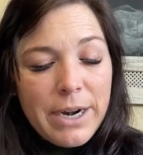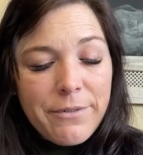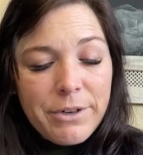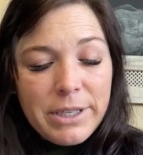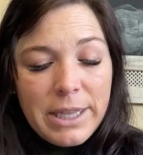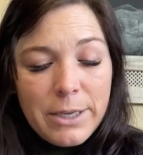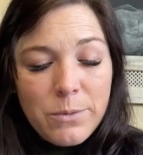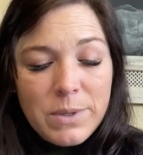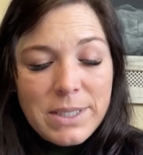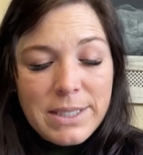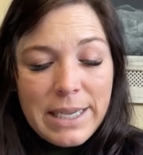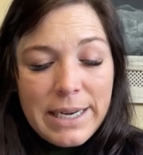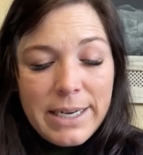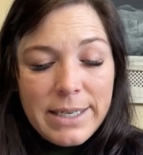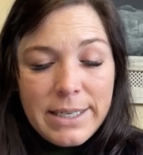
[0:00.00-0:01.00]
everything was
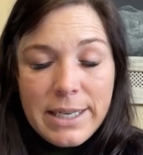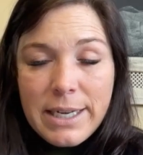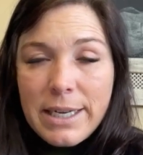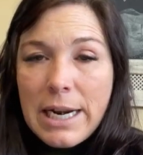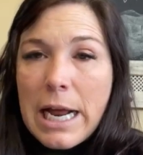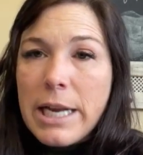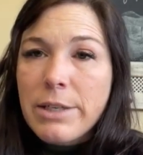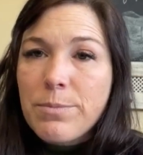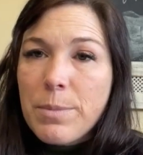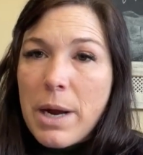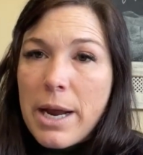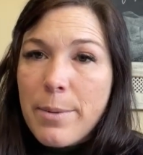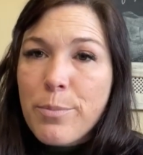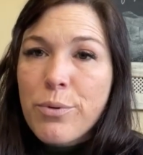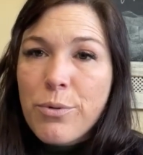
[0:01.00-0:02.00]
said and done, I
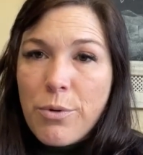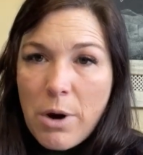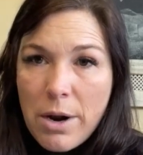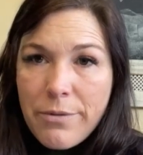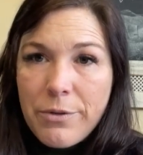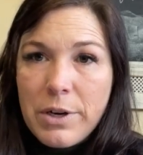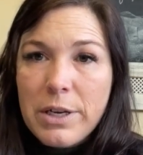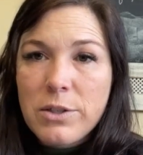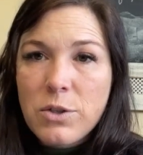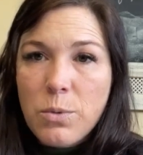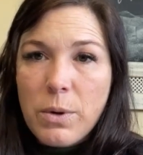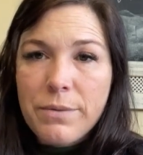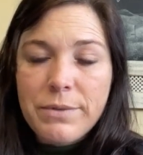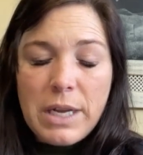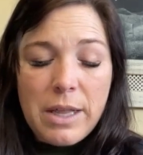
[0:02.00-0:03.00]
I profited
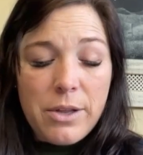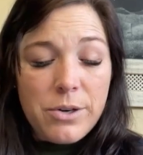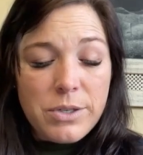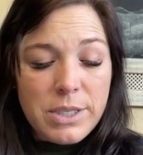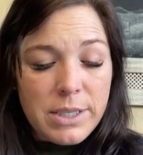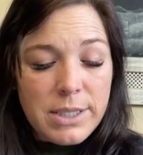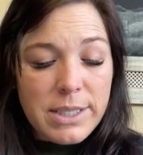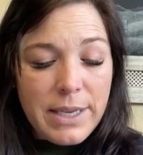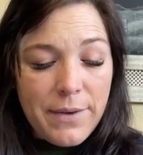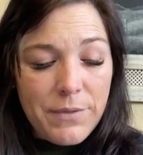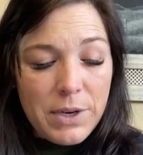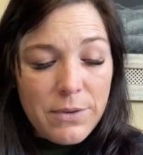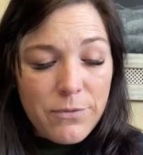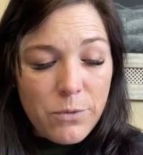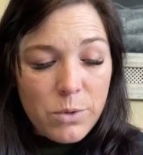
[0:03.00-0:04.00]

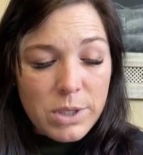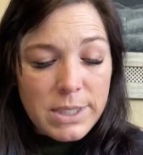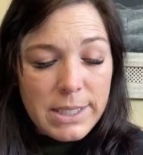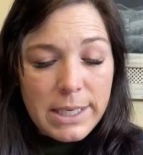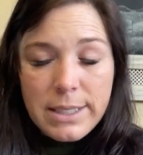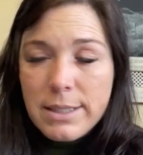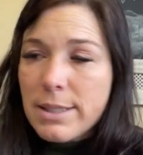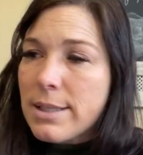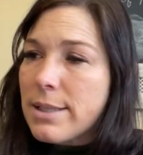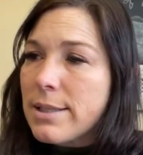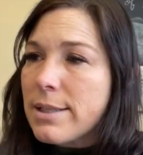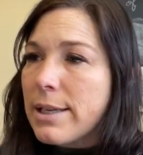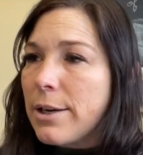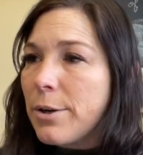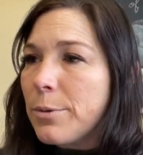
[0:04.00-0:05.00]
$12.74.
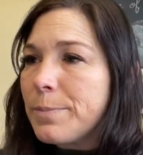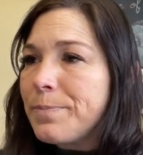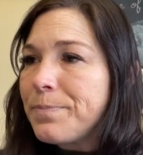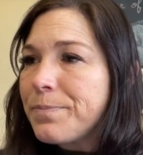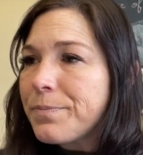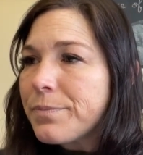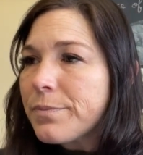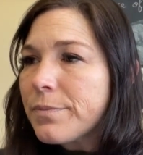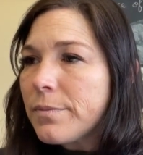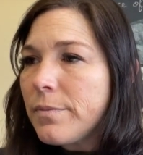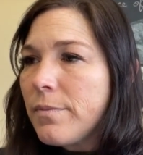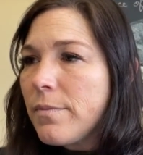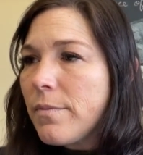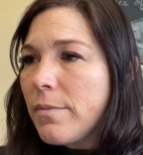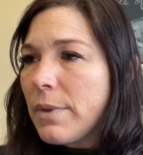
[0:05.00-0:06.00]
So
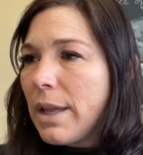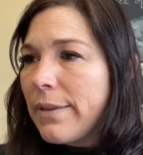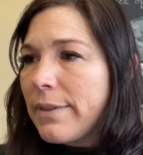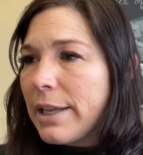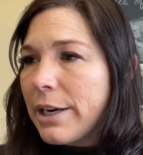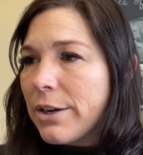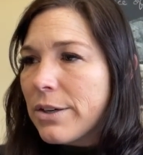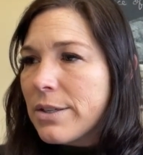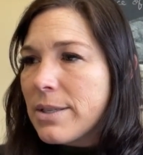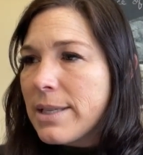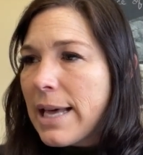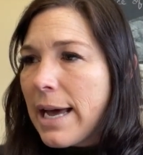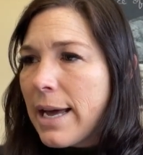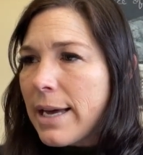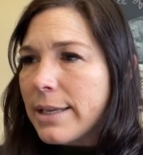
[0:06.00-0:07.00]
there's
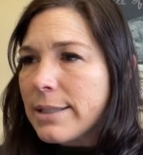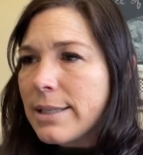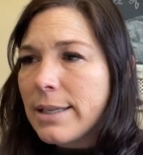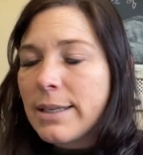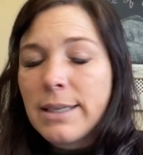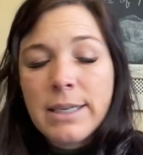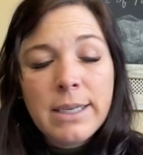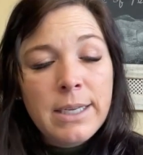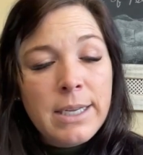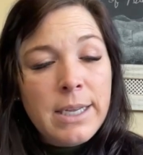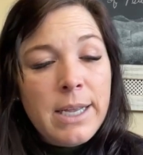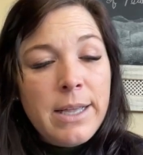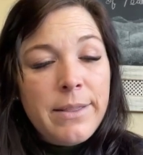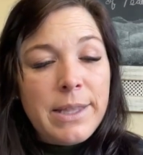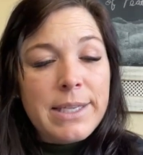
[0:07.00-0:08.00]
that.
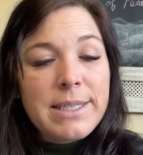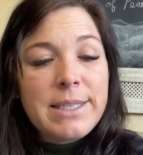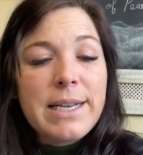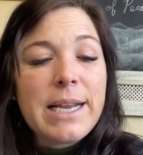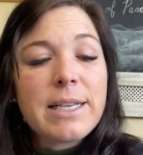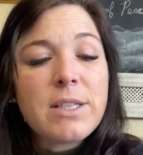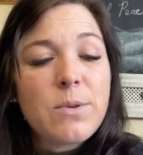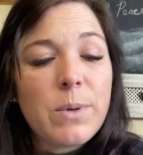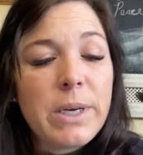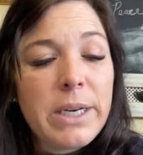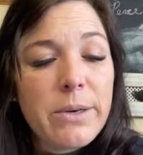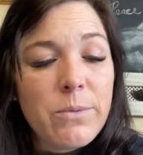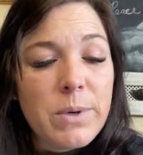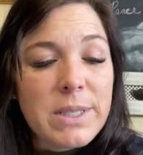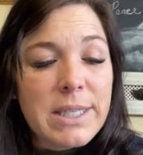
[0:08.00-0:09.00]
This next
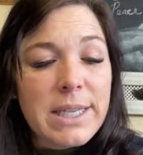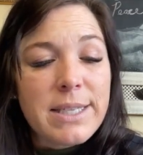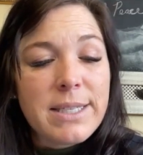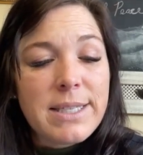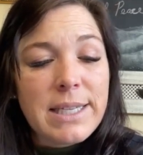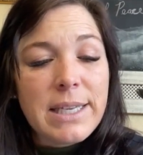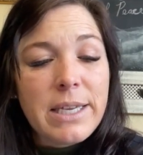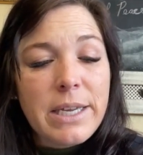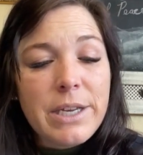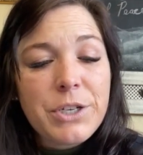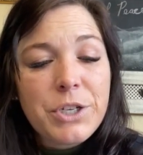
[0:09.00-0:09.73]
one was a C.E.